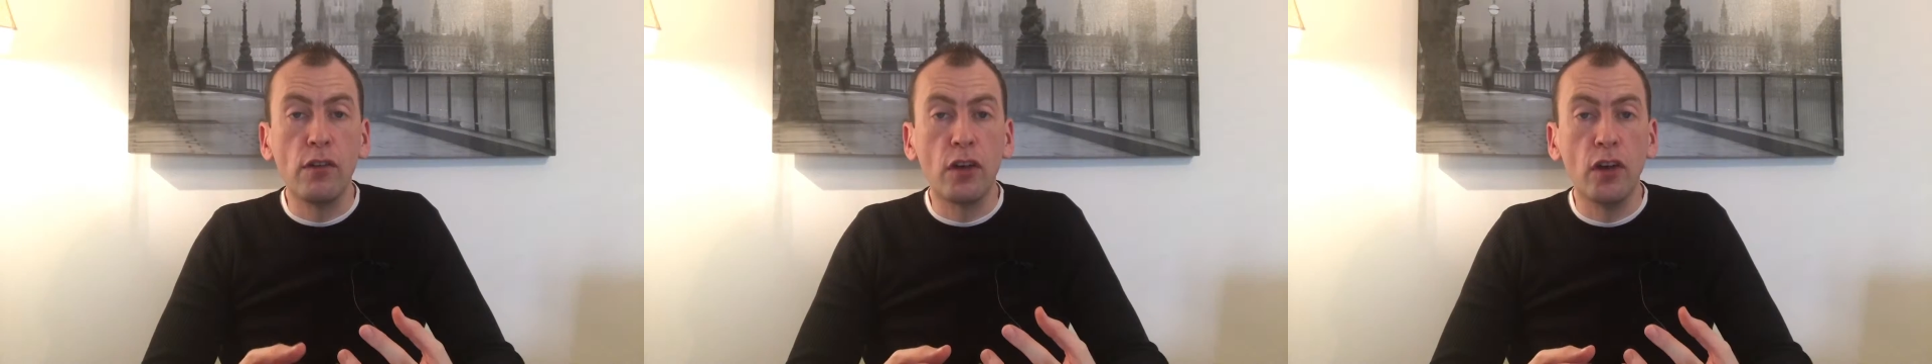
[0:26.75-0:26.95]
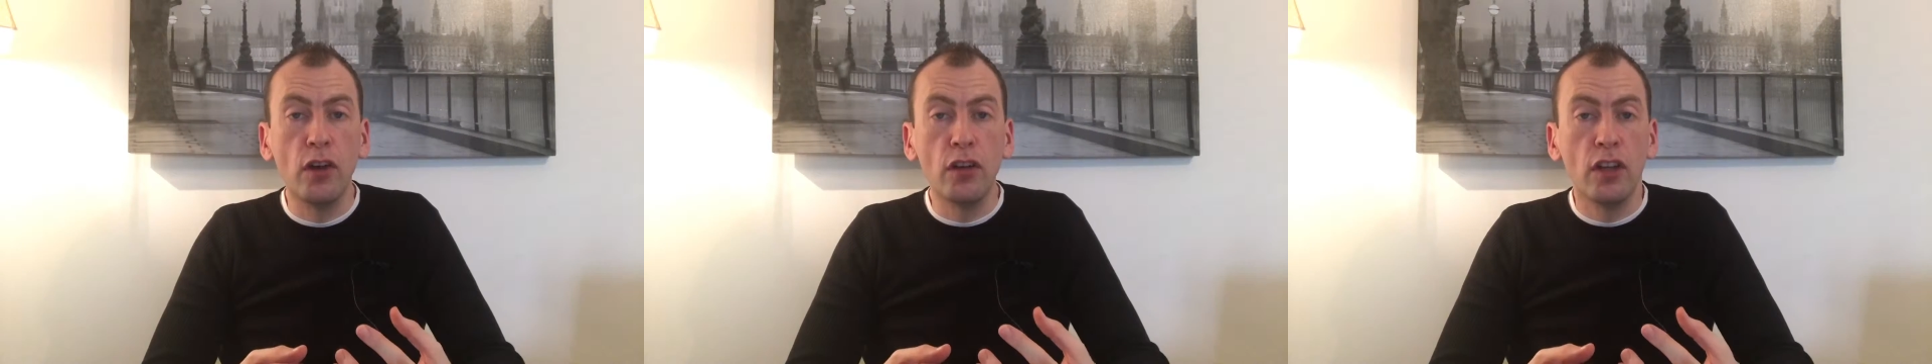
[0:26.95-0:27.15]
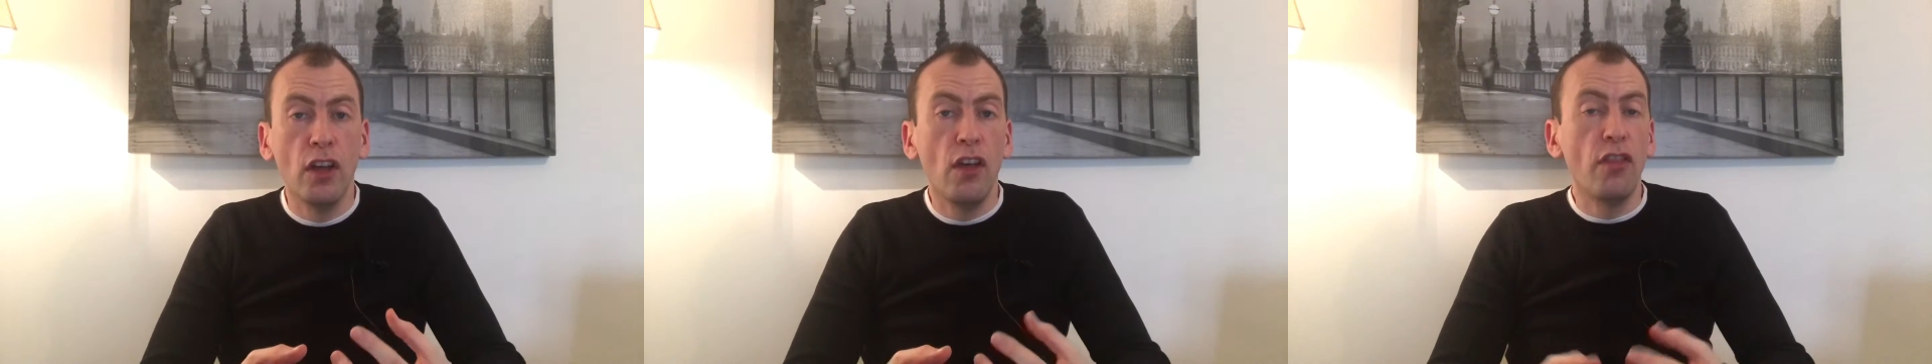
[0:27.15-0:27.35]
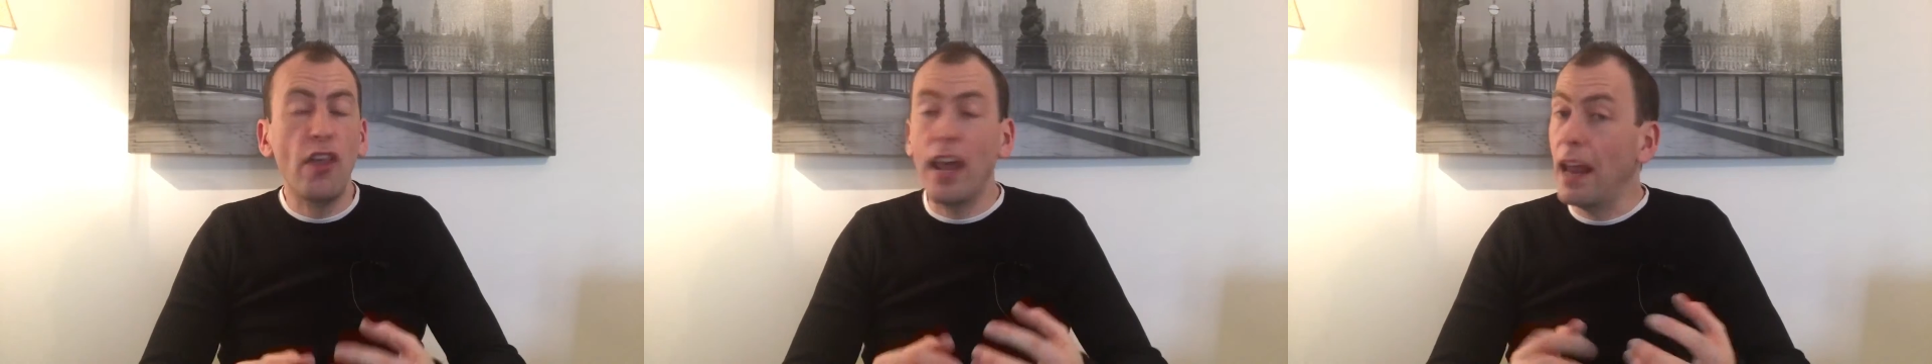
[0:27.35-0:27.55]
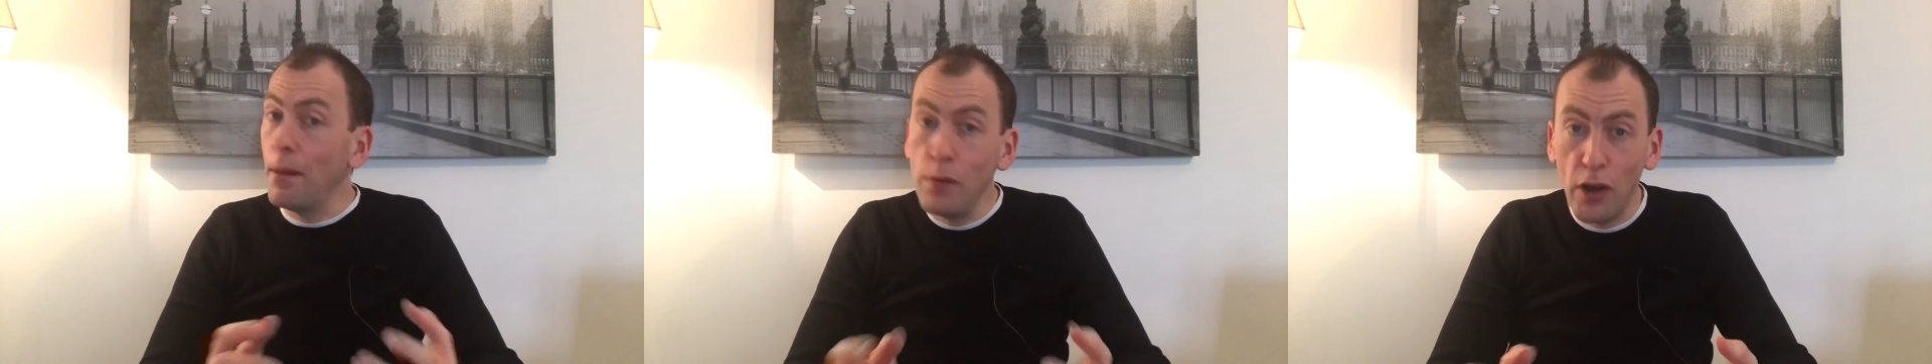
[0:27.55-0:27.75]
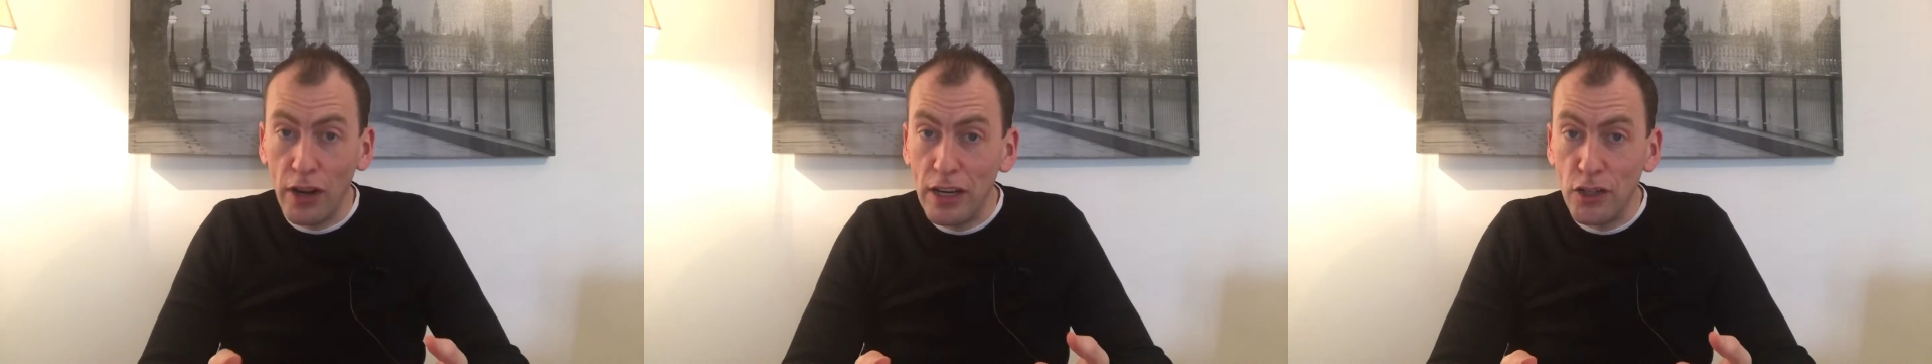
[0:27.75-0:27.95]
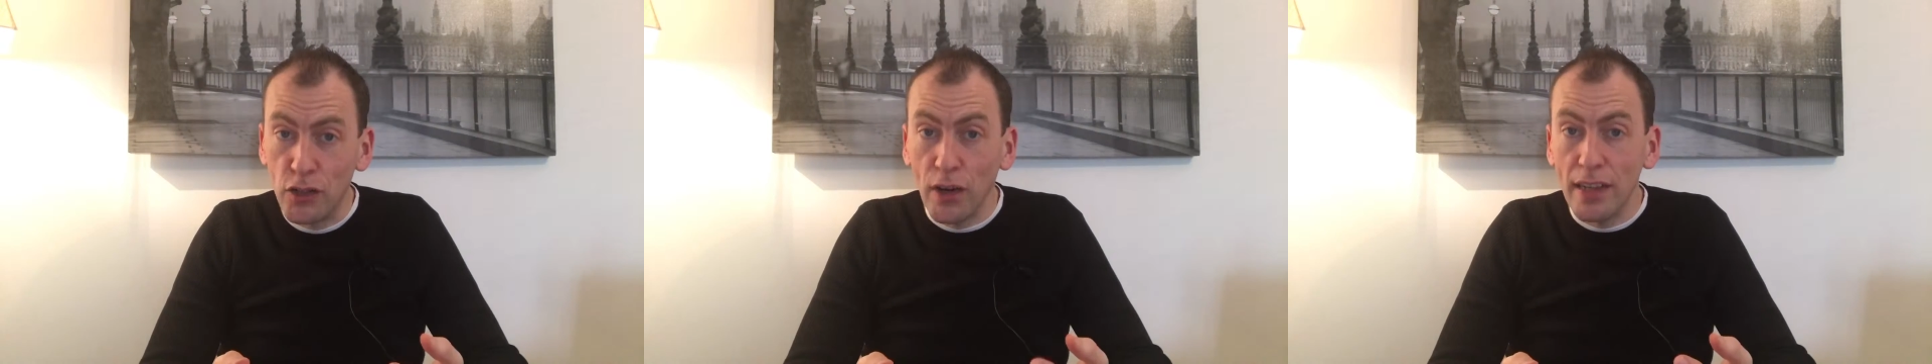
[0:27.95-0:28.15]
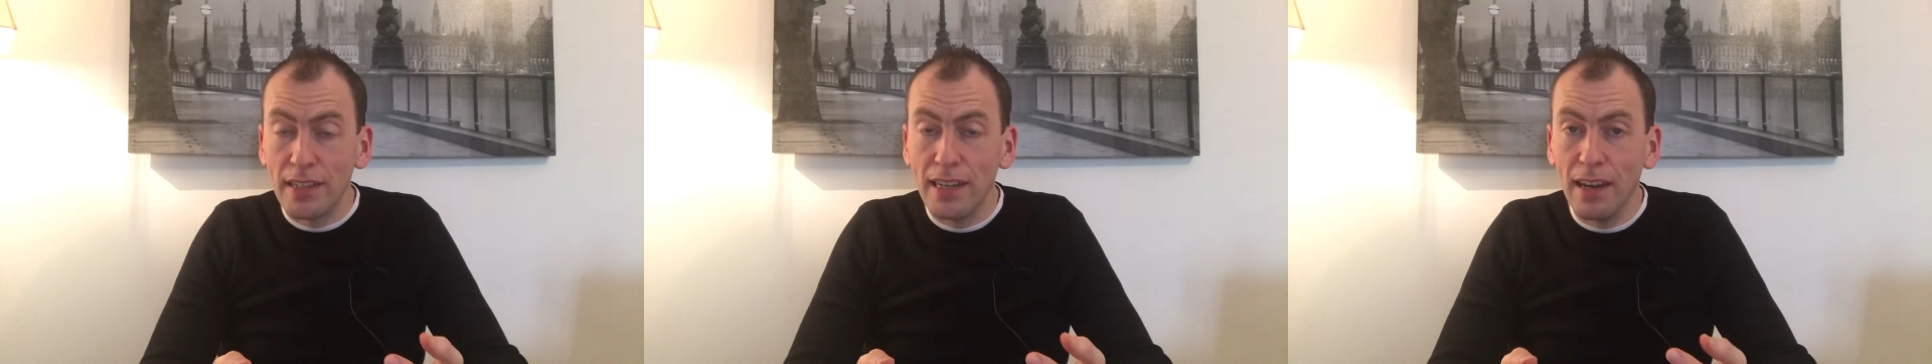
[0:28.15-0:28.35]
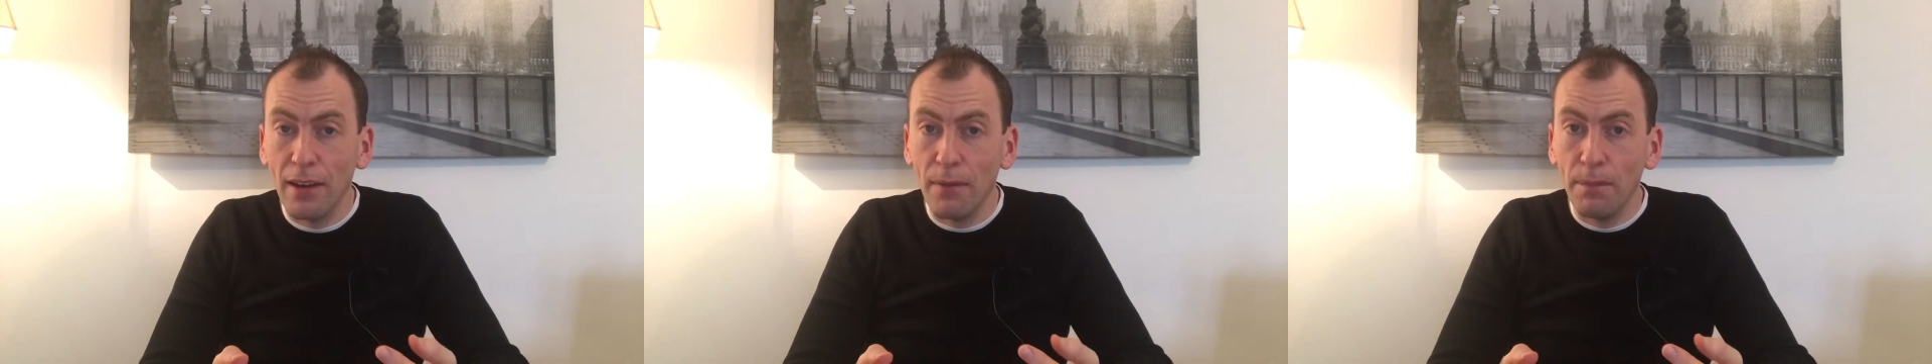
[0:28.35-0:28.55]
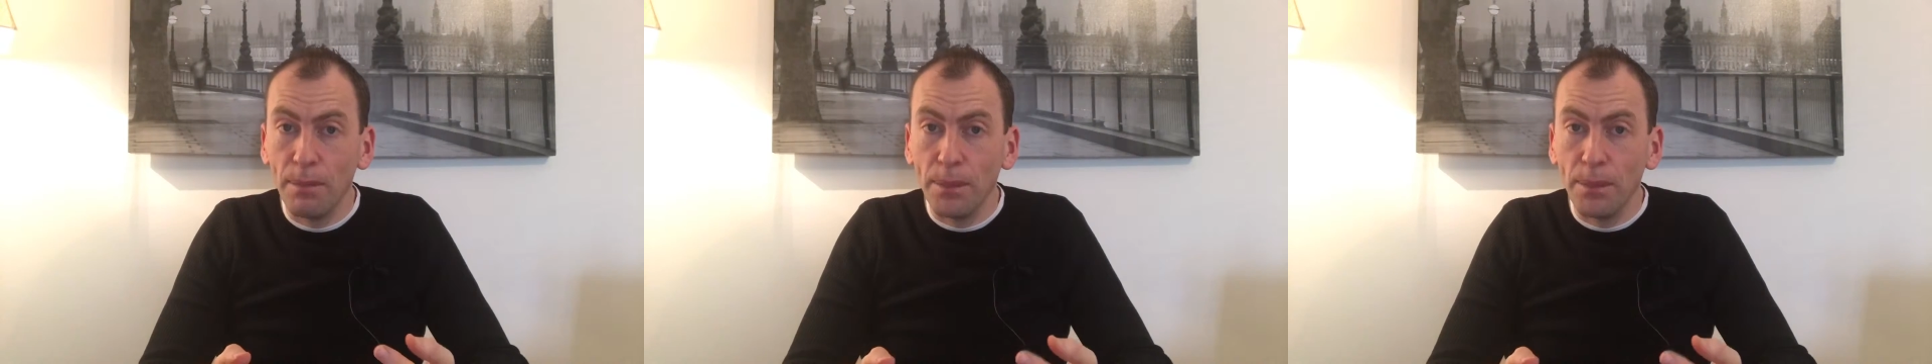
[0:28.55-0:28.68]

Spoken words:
good, then I'm not interested.